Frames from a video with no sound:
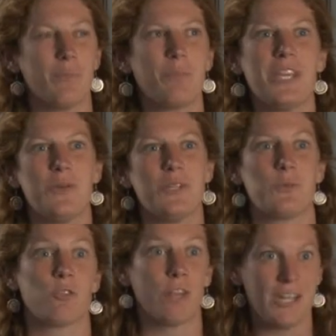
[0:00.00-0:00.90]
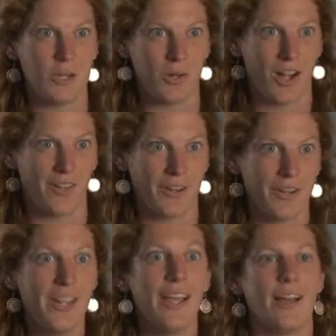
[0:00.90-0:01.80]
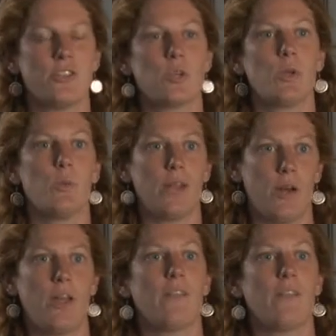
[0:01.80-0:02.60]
kiwis were radio collared, and so we went out,